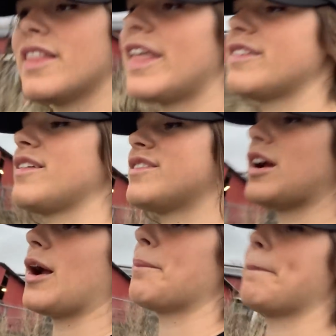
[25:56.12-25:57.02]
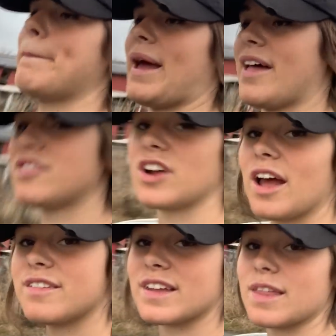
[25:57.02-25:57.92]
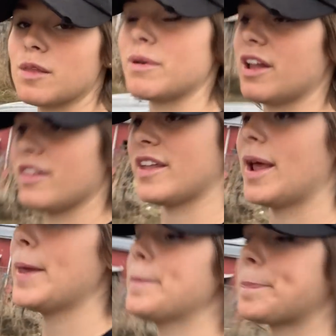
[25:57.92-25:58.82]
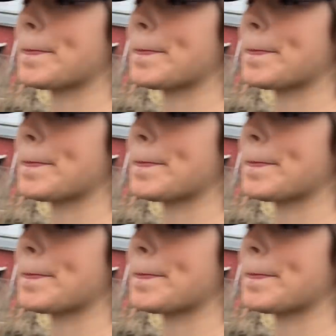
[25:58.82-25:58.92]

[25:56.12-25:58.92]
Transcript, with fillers: this will start pasteurizing in the middle of the night,